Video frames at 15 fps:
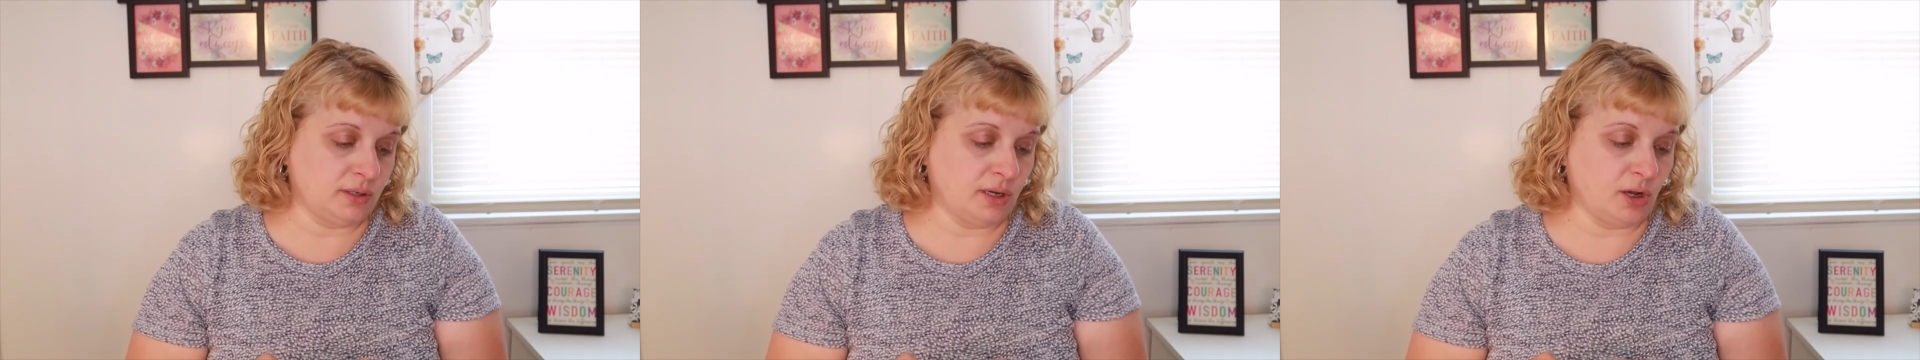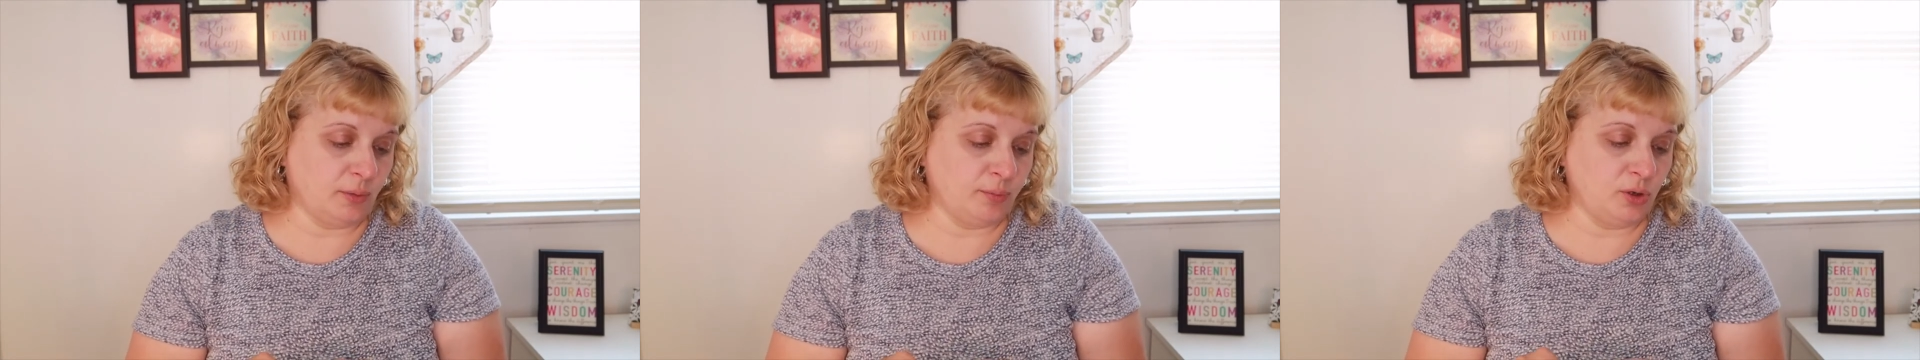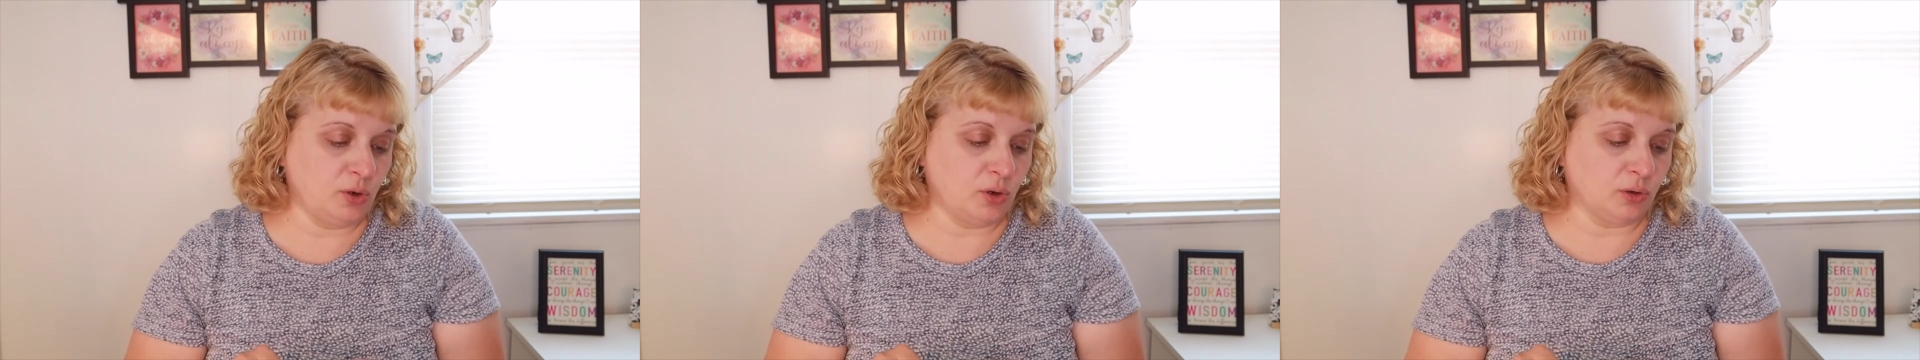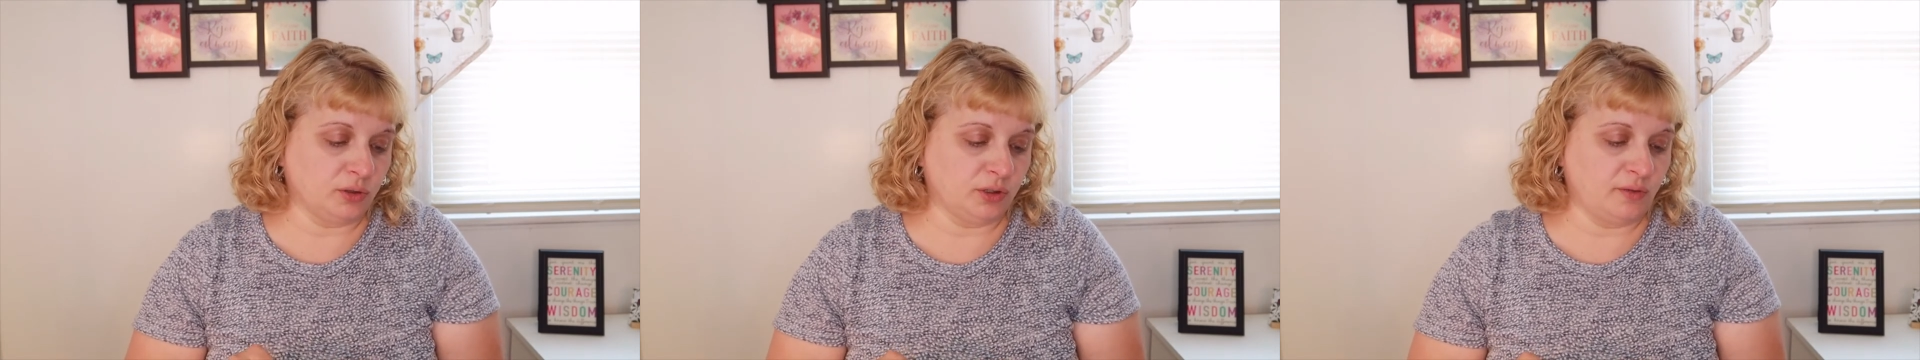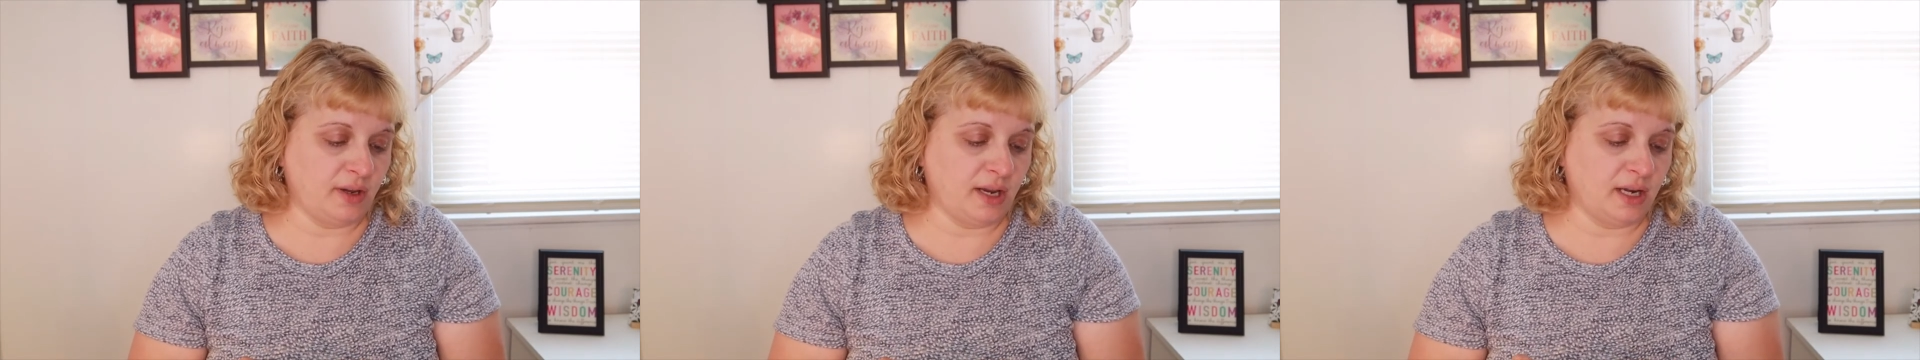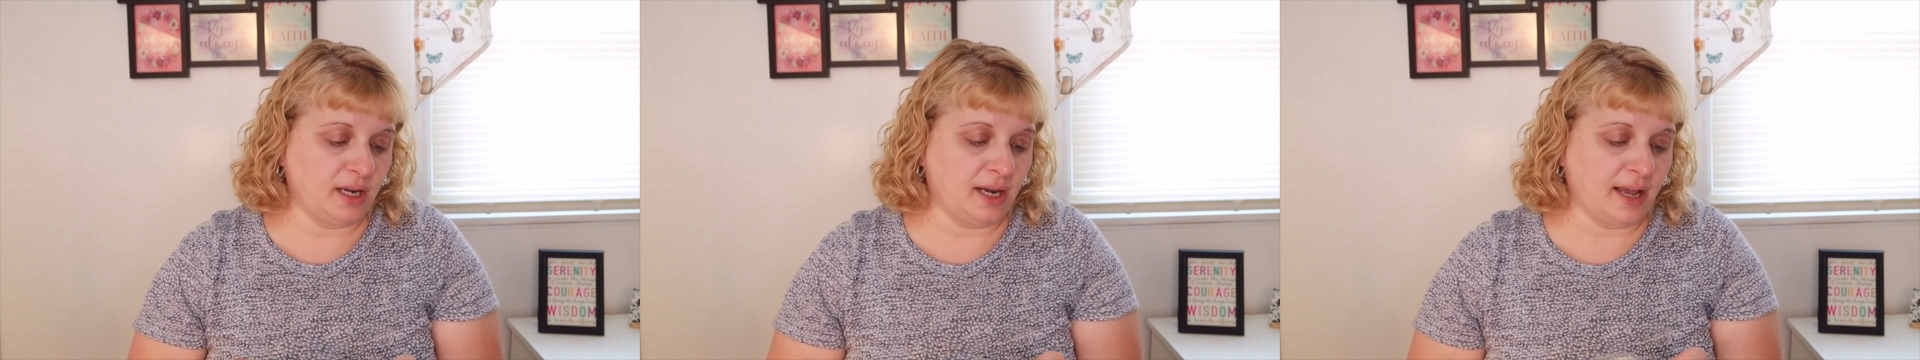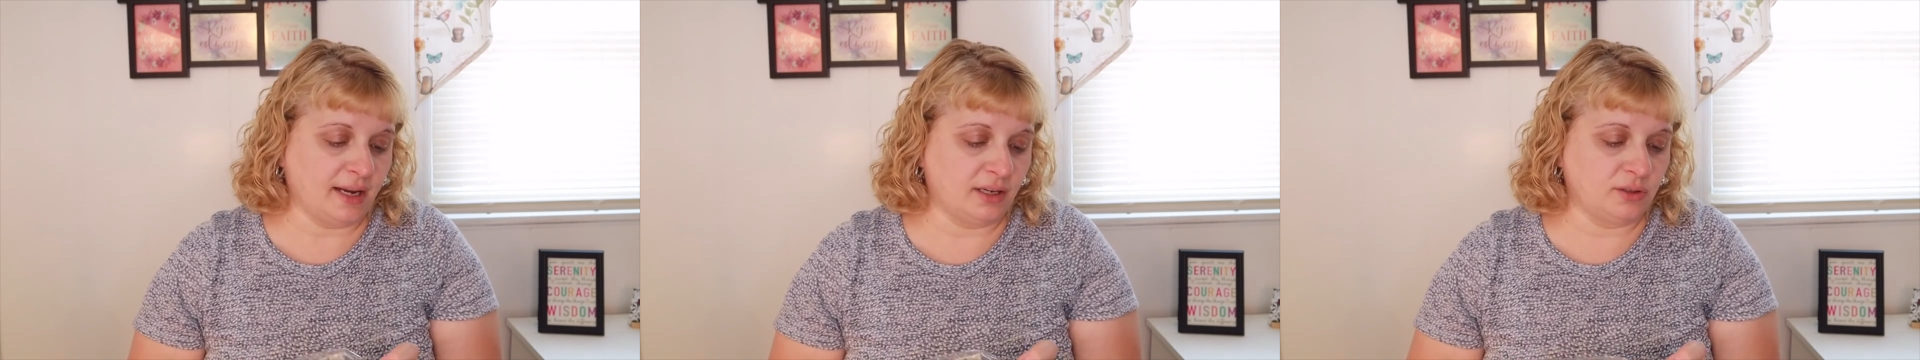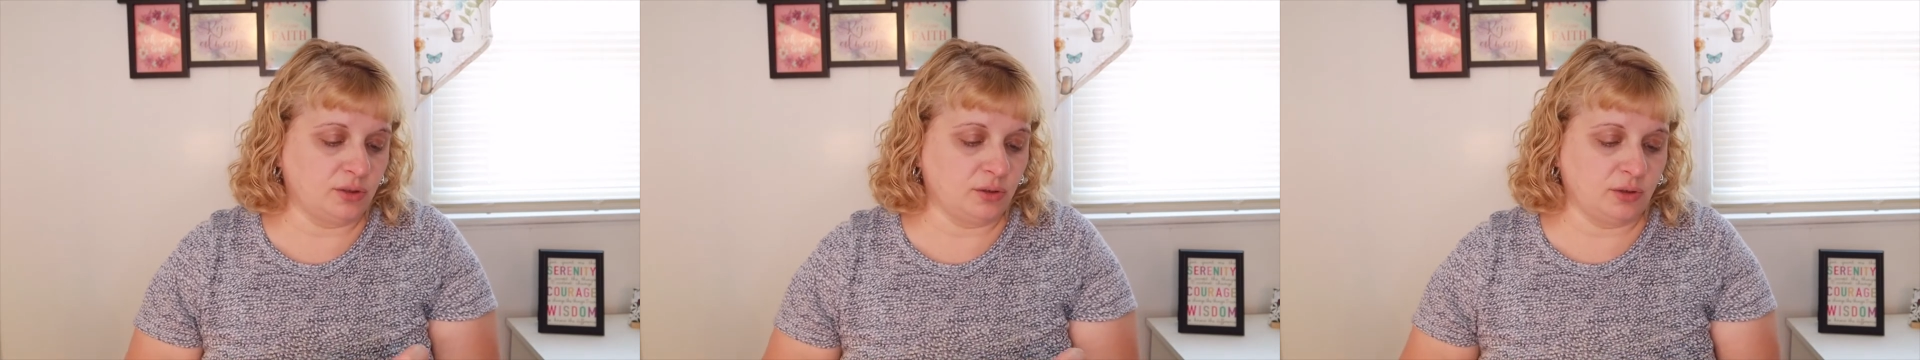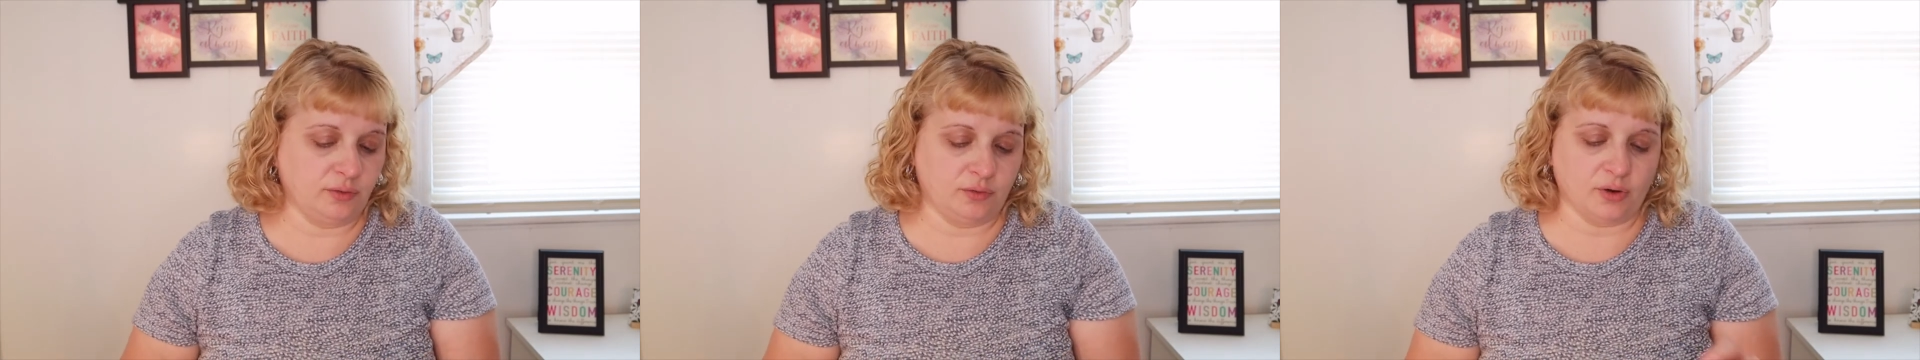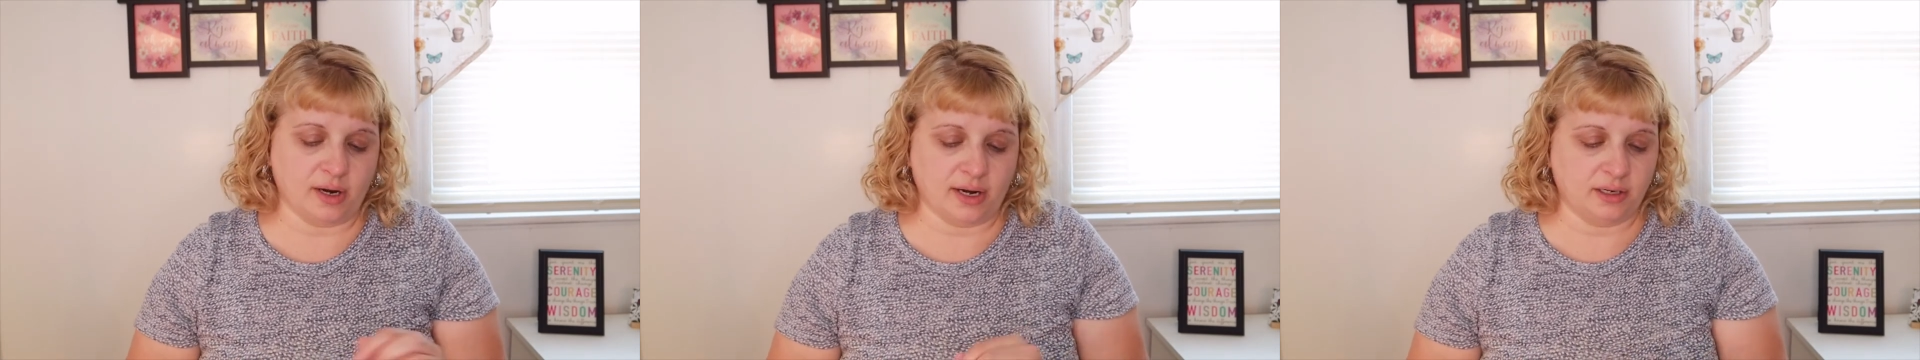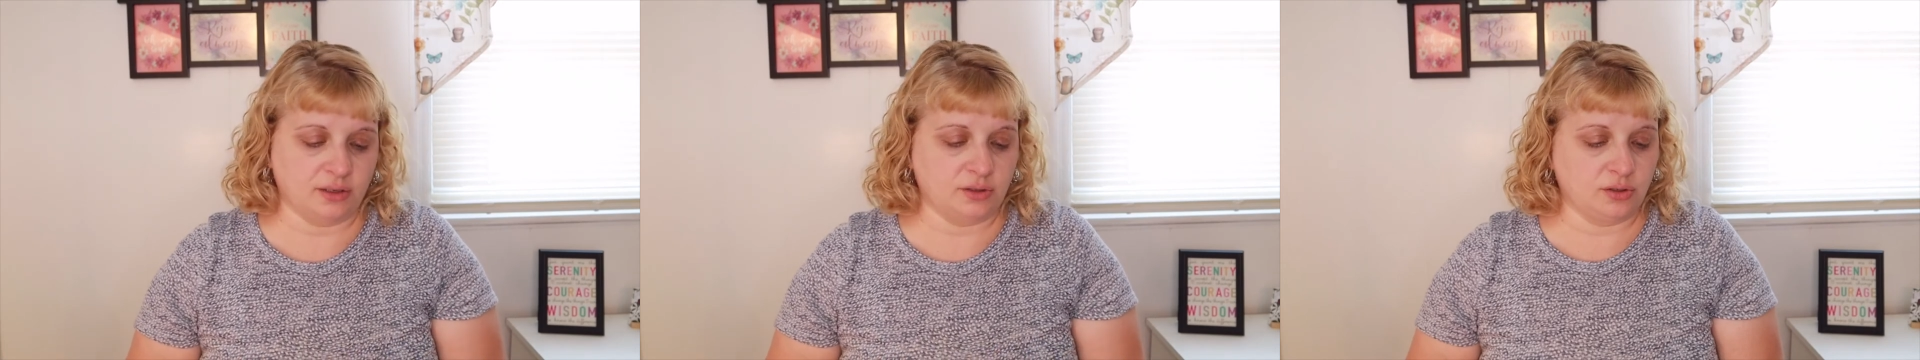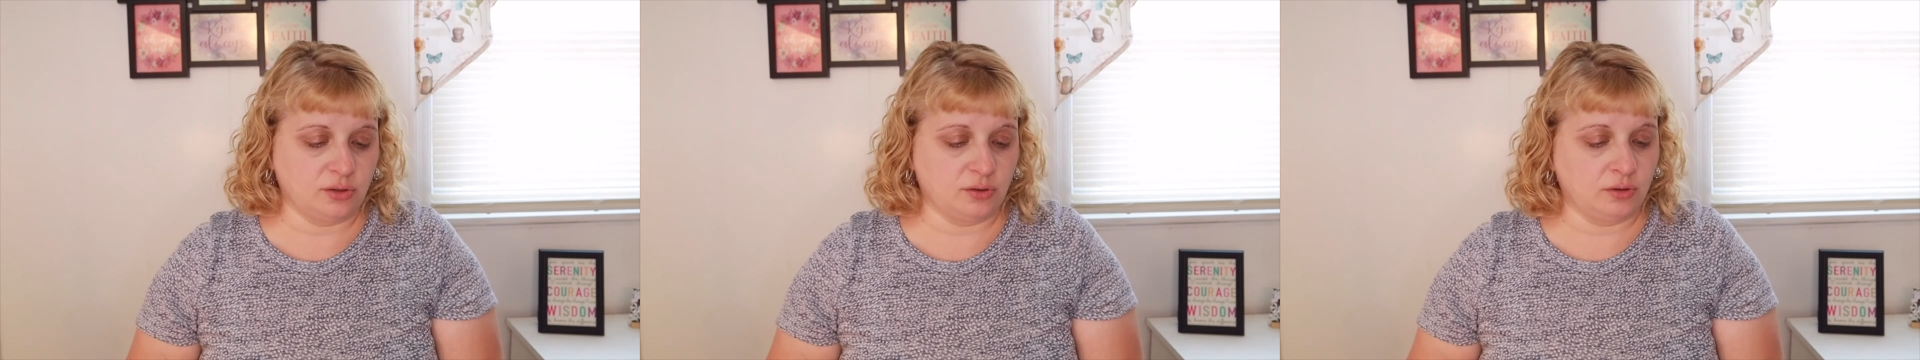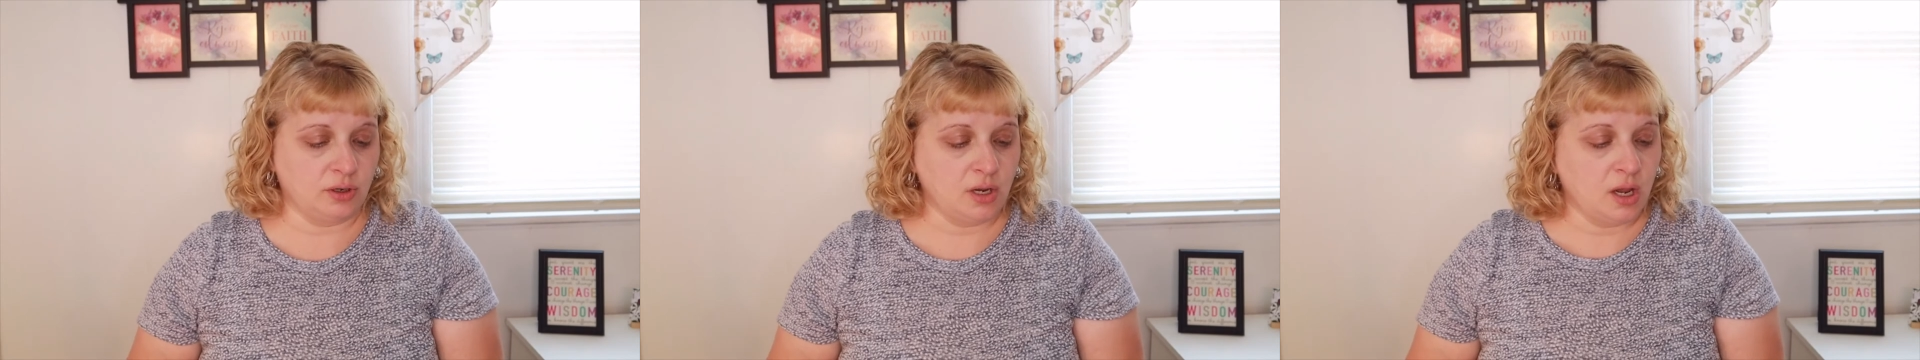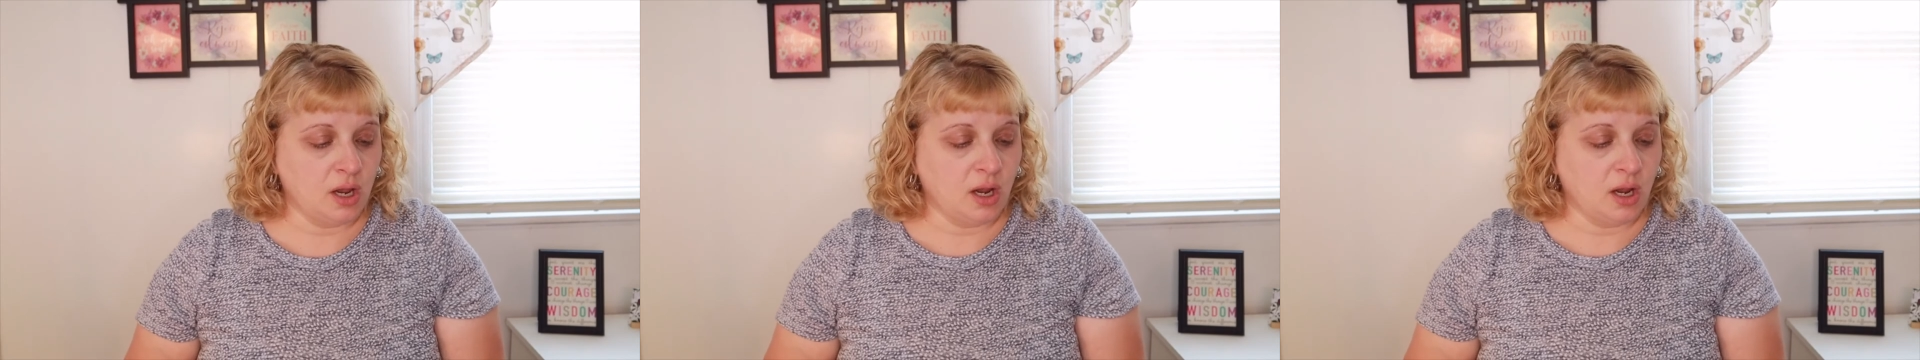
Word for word: To help you cultivate an attitude of gratitude,